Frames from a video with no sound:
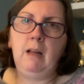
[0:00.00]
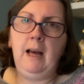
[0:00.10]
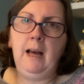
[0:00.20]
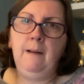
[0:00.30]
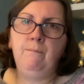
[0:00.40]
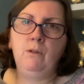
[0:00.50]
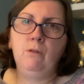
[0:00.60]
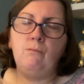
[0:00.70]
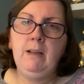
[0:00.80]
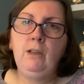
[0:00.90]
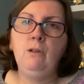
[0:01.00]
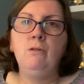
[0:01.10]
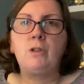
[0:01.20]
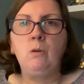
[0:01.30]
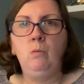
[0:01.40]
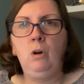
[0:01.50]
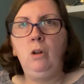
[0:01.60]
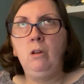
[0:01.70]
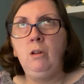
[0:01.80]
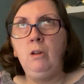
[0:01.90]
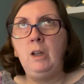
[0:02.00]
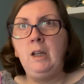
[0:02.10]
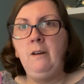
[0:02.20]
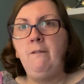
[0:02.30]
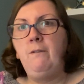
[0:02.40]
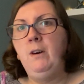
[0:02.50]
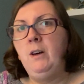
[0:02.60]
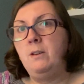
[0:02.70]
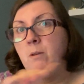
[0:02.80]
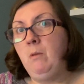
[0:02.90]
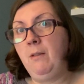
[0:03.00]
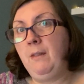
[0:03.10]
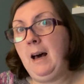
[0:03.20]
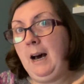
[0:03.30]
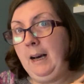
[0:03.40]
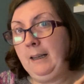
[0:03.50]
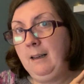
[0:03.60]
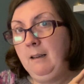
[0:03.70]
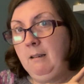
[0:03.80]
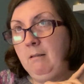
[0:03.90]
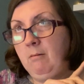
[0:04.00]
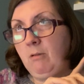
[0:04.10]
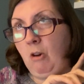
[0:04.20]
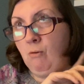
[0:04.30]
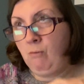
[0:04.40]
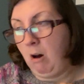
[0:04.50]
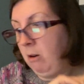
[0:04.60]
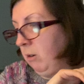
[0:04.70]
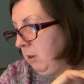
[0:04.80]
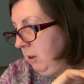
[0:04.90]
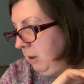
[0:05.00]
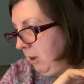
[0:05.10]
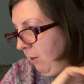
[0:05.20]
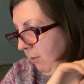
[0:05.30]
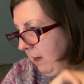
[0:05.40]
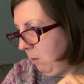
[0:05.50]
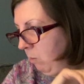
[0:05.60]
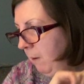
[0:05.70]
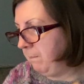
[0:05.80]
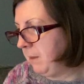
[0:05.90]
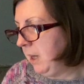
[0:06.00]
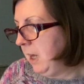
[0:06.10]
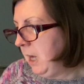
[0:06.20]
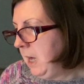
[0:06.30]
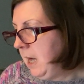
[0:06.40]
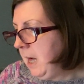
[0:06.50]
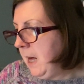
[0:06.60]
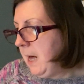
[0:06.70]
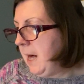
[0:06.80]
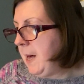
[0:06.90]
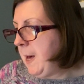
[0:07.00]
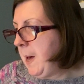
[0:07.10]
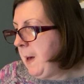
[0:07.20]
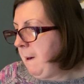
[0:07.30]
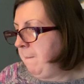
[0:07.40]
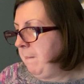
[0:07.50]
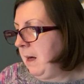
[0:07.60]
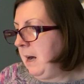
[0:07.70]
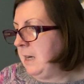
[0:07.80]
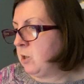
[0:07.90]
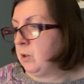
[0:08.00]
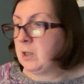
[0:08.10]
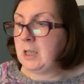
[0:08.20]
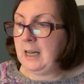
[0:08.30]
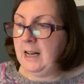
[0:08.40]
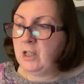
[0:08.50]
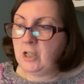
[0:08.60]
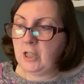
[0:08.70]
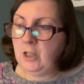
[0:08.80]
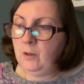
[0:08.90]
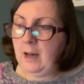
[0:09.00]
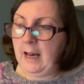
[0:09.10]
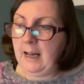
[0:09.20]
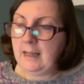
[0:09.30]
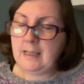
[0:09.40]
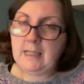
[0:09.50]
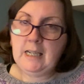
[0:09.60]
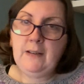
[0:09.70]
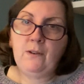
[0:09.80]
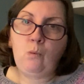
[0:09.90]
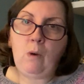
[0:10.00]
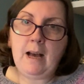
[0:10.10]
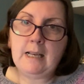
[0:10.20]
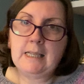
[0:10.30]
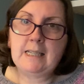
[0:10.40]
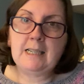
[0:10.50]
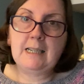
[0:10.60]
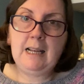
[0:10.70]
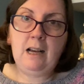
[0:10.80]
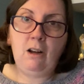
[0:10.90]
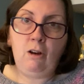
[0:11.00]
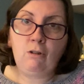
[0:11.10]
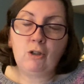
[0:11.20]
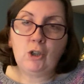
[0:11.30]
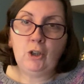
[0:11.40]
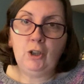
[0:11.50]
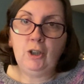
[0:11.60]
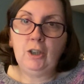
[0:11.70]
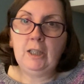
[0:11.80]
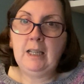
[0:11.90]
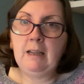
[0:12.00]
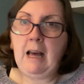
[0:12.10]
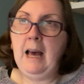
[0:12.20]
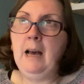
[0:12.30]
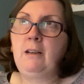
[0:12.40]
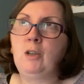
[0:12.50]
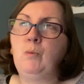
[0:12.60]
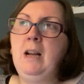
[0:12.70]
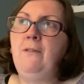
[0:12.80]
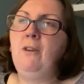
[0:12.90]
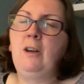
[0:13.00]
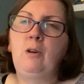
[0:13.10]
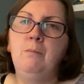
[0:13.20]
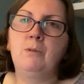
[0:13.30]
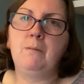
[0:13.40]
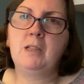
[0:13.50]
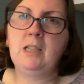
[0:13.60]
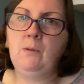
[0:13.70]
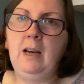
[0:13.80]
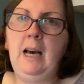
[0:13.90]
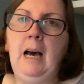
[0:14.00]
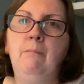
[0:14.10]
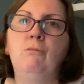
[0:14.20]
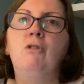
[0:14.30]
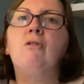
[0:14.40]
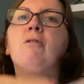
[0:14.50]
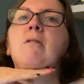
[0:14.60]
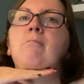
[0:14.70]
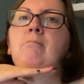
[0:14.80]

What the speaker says: reuse the wool for the one that I got wrong on that one. I'd also like to do a Stephen West knit along shawl, because whenever it comes up to it, I'm just